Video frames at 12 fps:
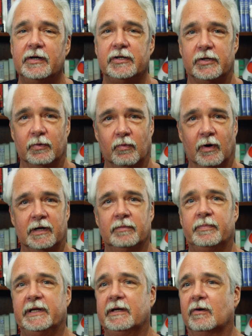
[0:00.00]
You want to
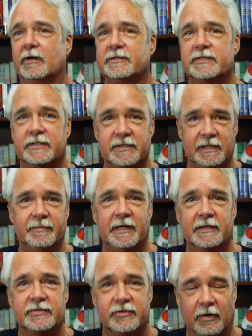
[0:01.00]
be on 60
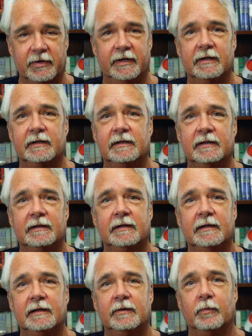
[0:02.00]
Minutes, don't you?
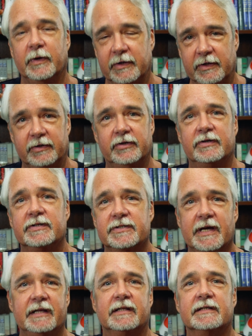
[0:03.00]
We need you to
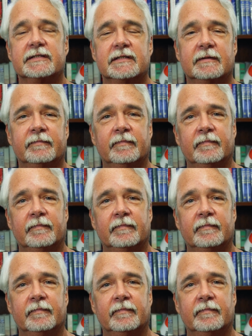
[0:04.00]
say this.